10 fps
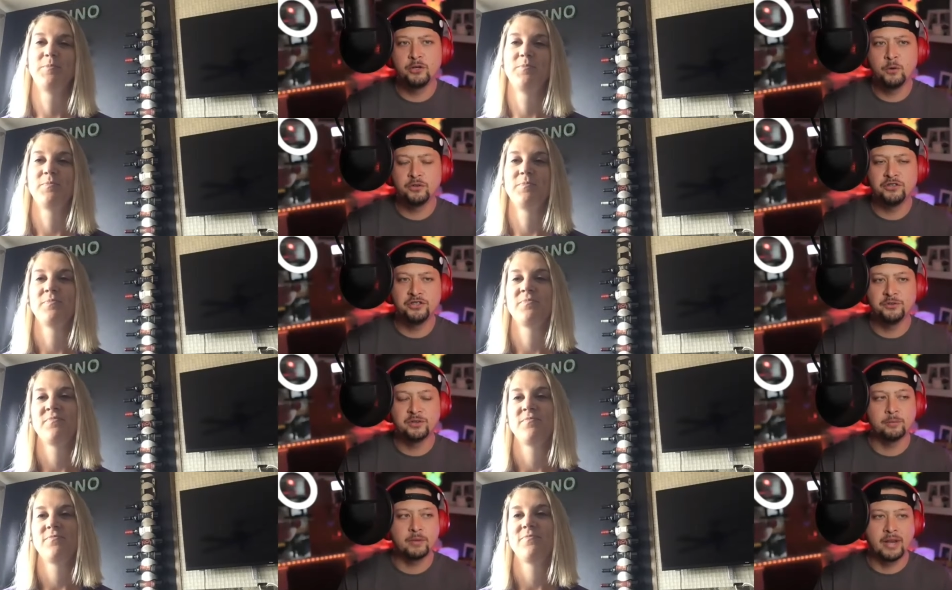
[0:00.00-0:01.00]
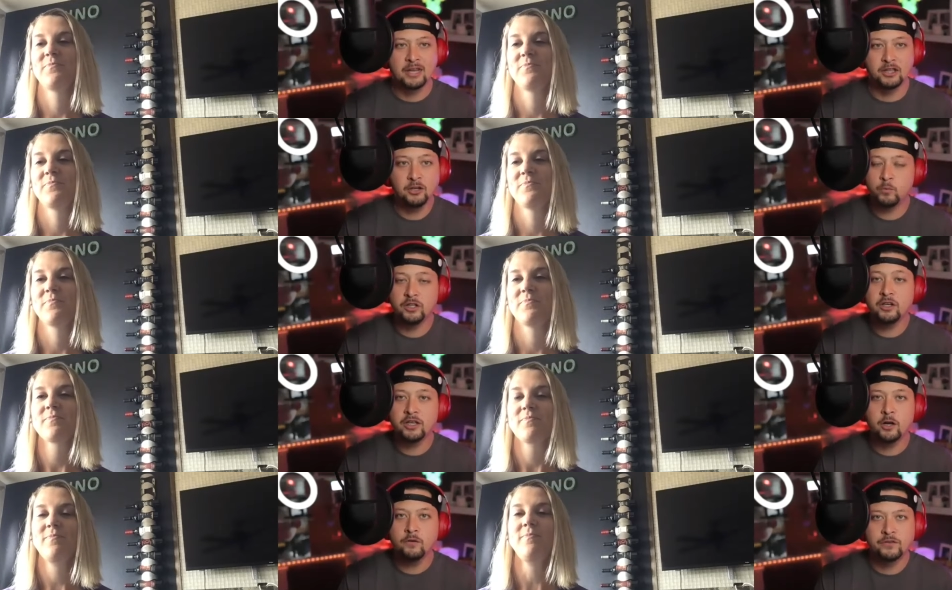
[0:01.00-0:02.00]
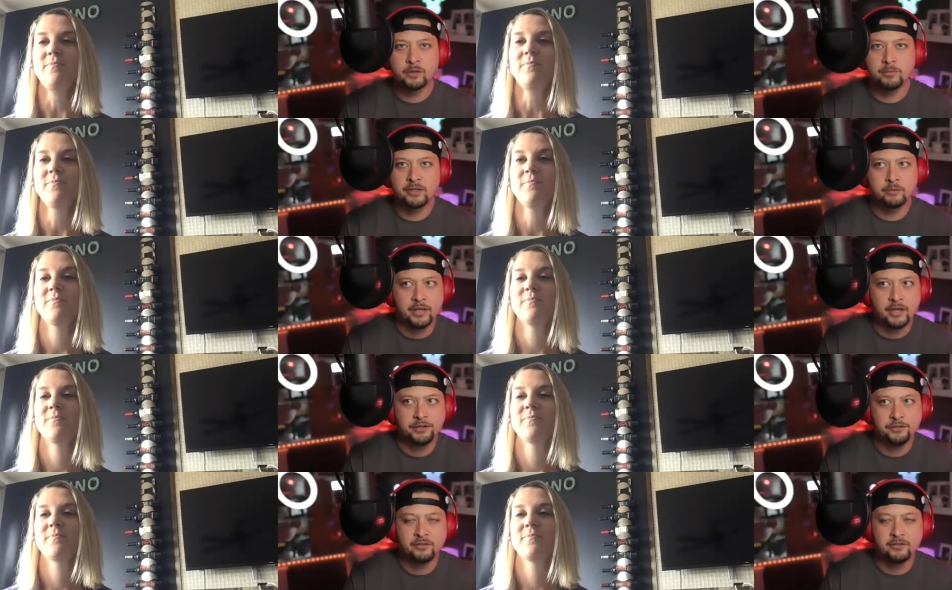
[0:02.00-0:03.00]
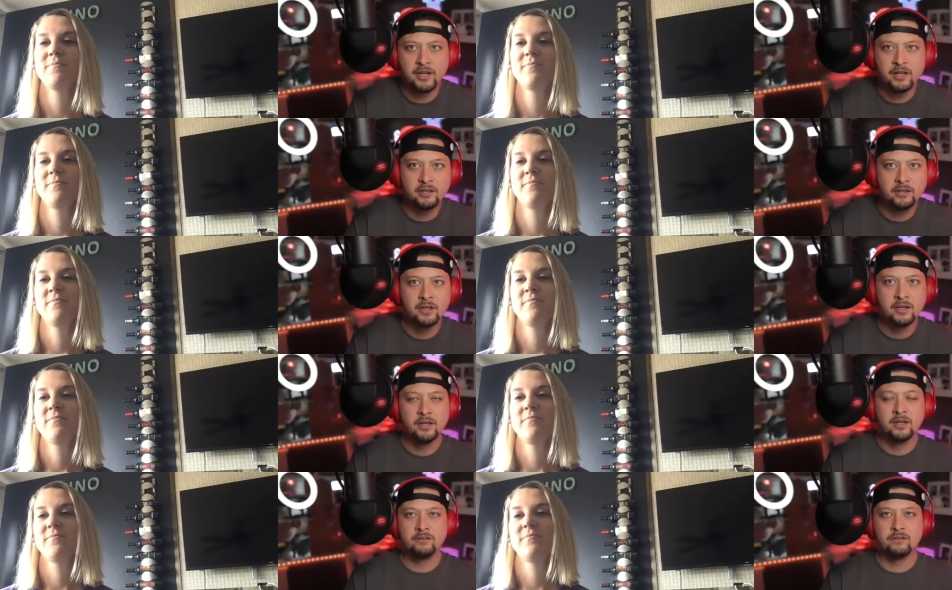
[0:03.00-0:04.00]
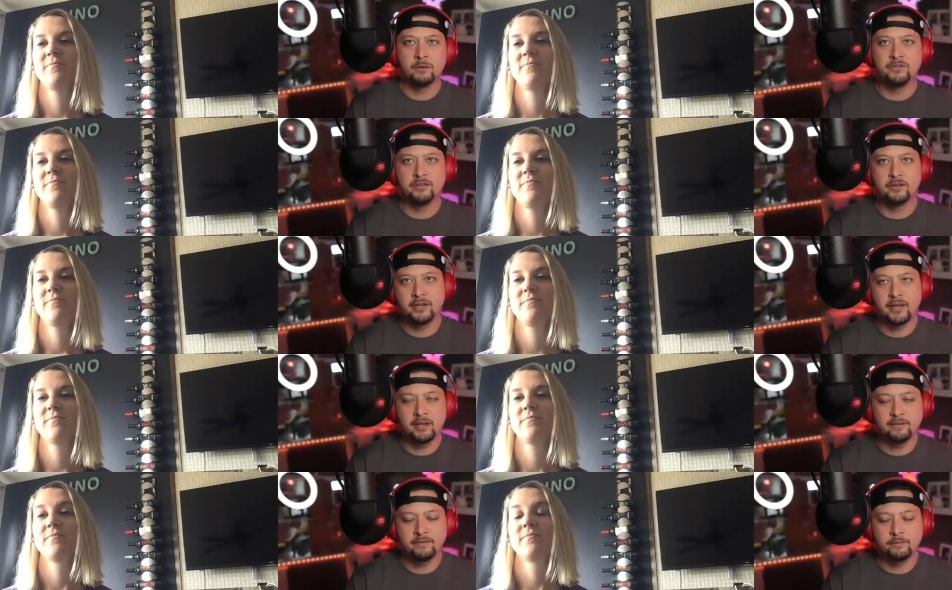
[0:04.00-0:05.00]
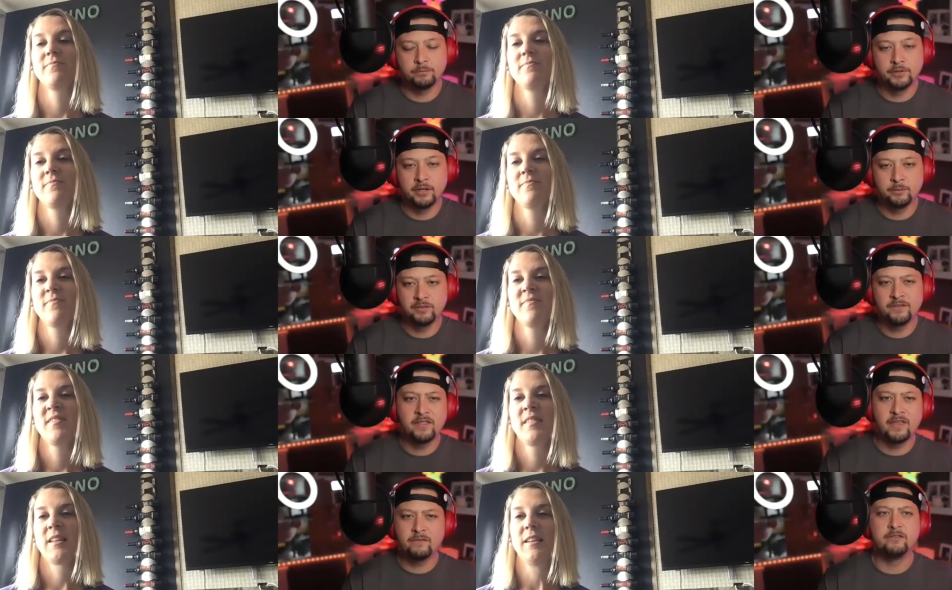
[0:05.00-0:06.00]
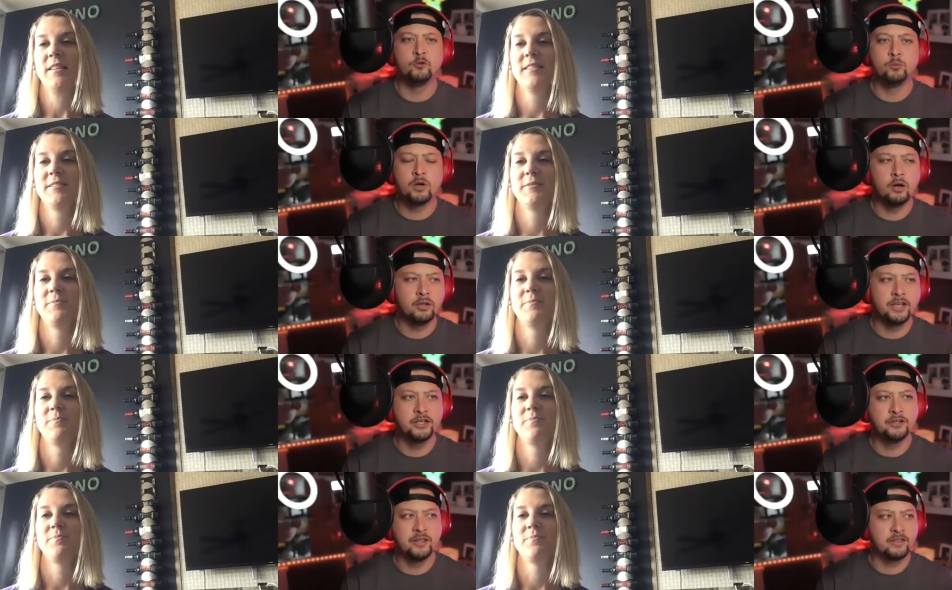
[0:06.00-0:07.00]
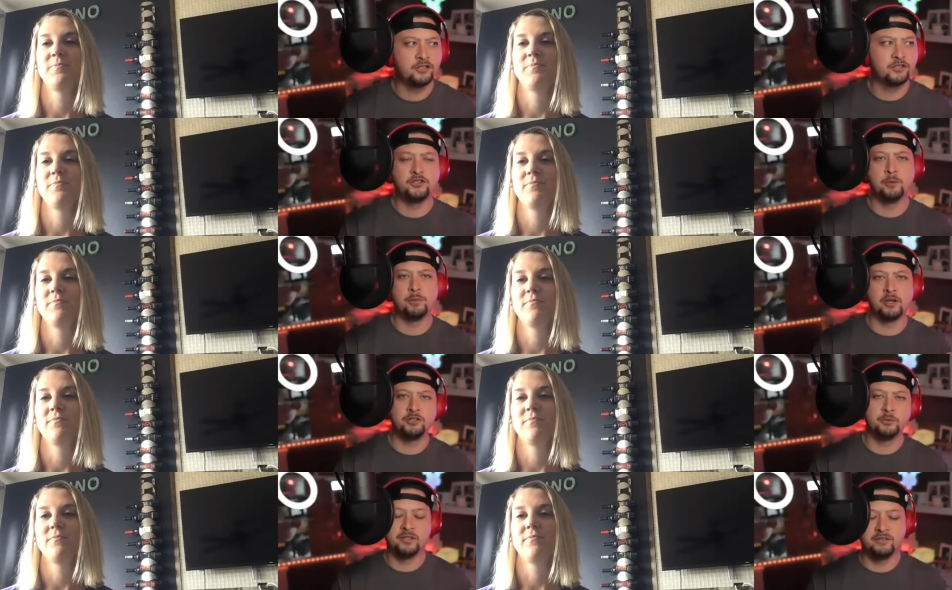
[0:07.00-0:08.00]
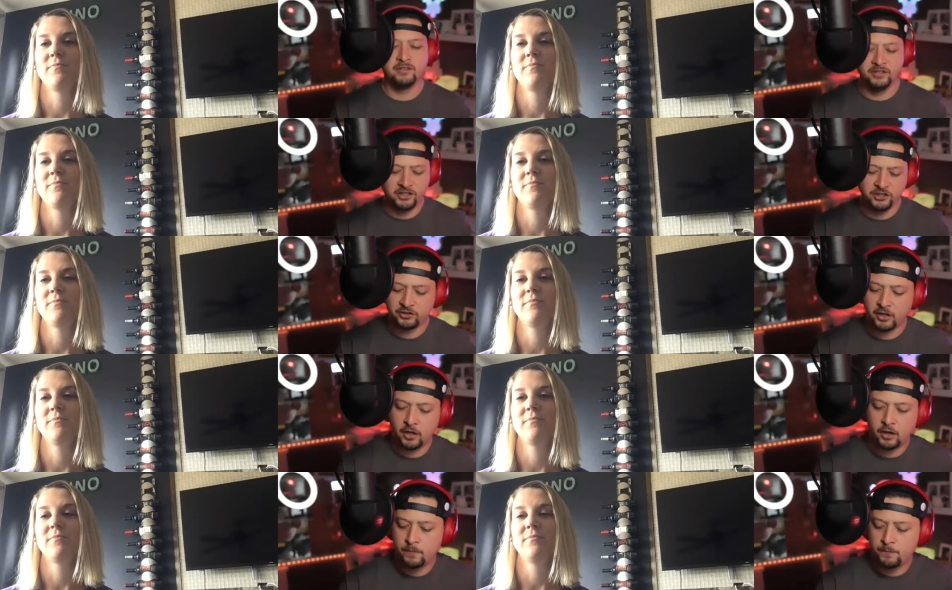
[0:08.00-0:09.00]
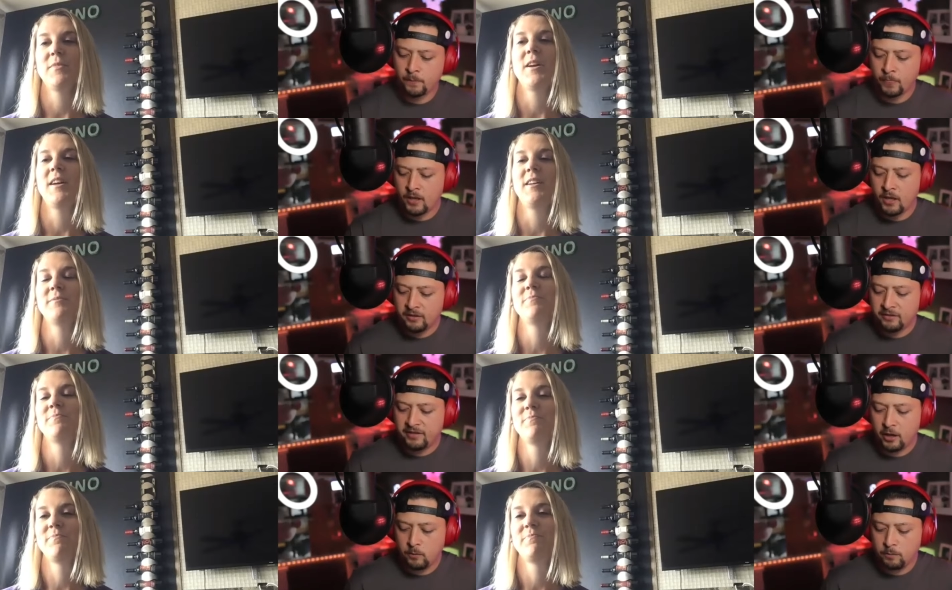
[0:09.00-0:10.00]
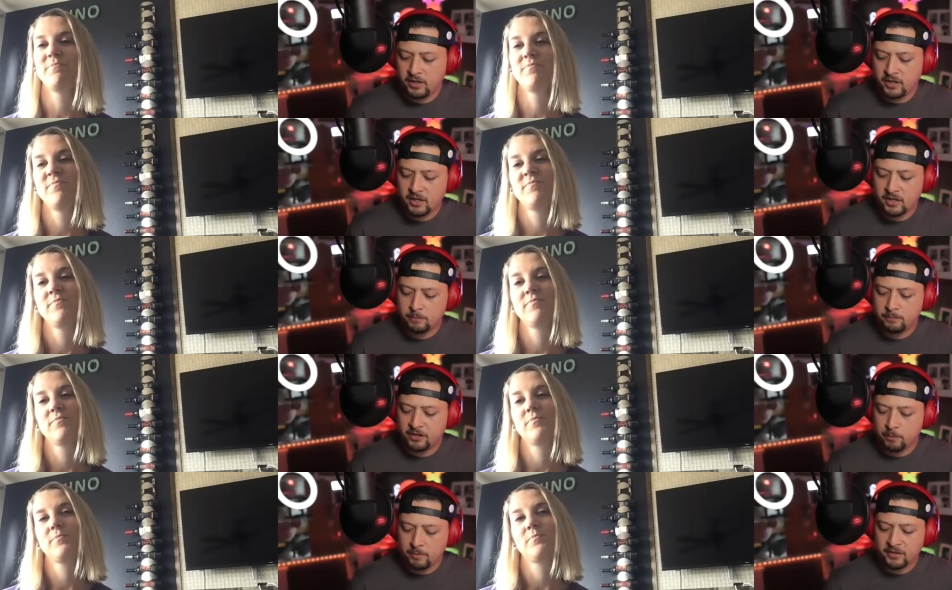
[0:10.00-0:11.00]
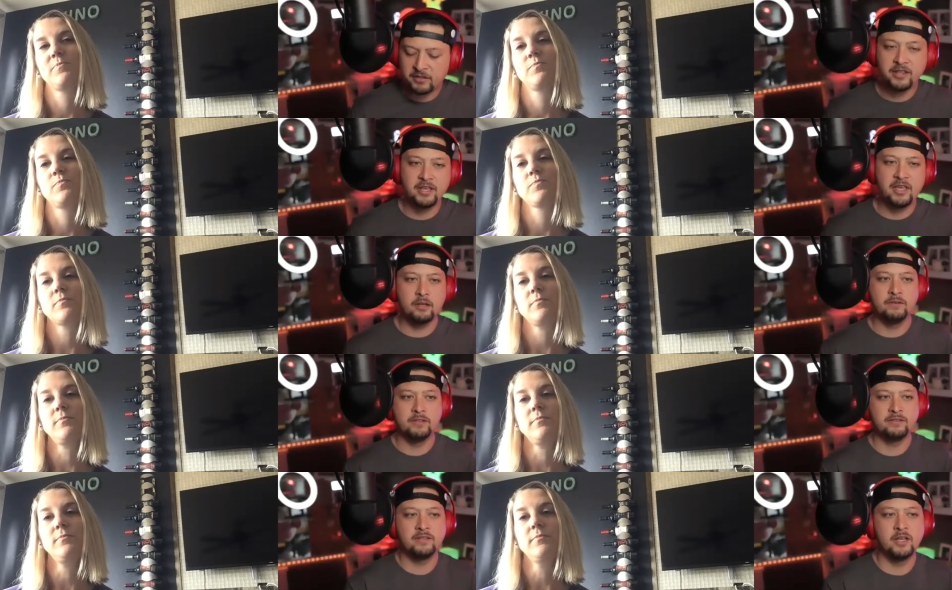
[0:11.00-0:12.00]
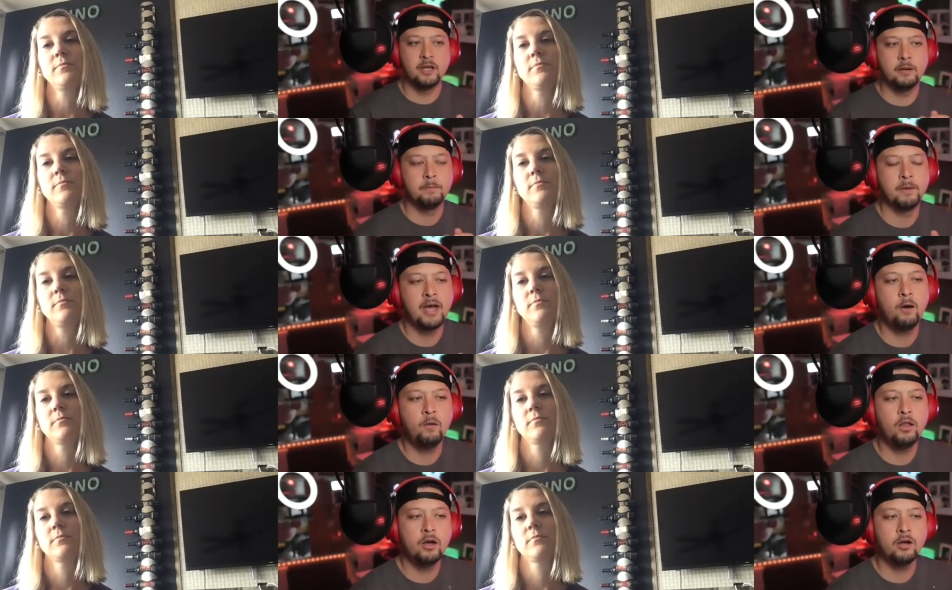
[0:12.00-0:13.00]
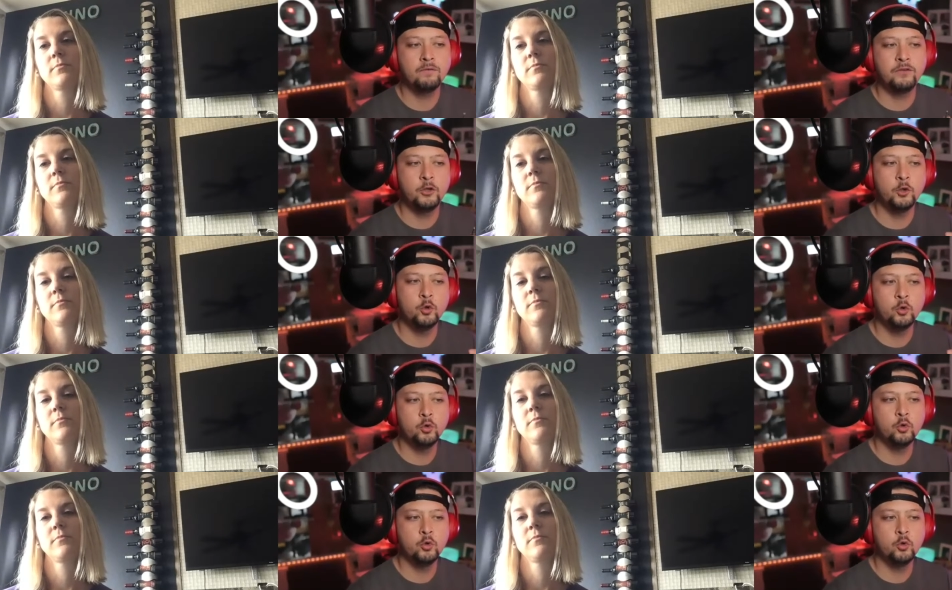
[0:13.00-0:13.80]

Speaker 1: what to do, and I'm, and I look, we look it over, and I'm like, yeah, you're done. So I'm sitting there like, I guess we're done with stuff. And then they have a Zoom call later that they just jump onto and listen to the teacher talk. Right. Tell me, um, tell me about the Clay Canvas. Um, how long have you